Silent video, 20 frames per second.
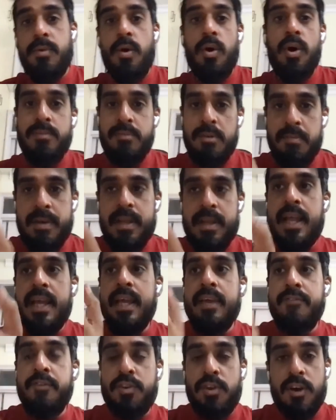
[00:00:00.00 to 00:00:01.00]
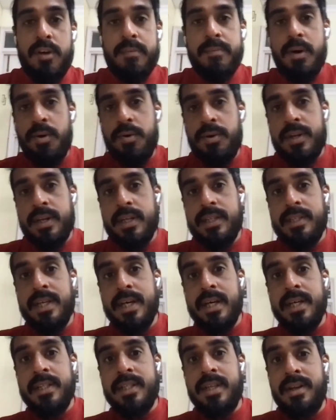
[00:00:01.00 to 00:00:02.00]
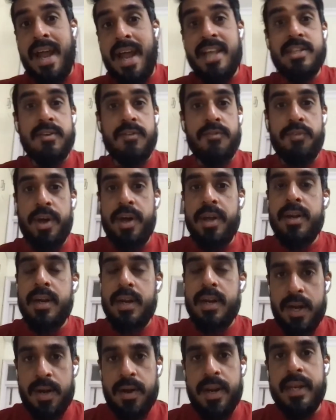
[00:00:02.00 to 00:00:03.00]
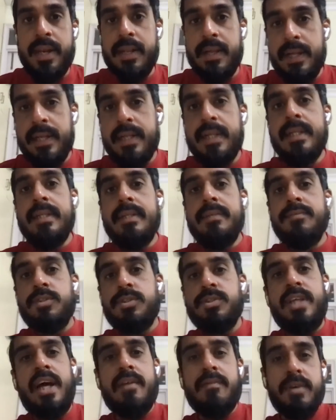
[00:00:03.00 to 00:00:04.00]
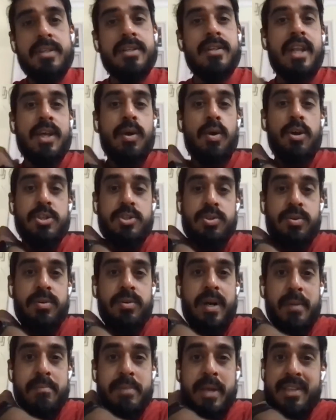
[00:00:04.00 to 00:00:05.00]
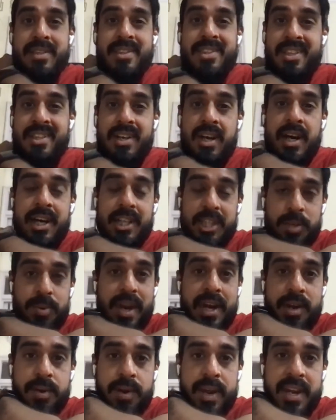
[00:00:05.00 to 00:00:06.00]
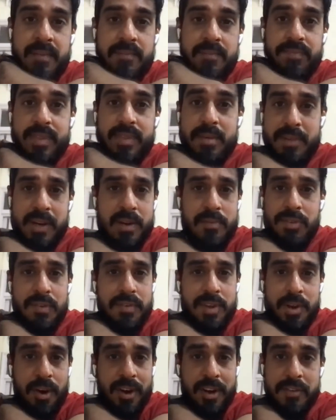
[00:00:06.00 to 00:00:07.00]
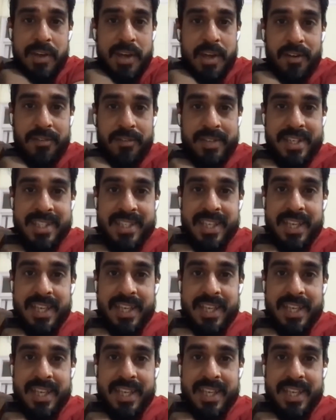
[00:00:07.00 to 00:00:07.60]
or maybe like if you talk about the ransomware, right? So that was like also a big threat, right? But we were not aware of these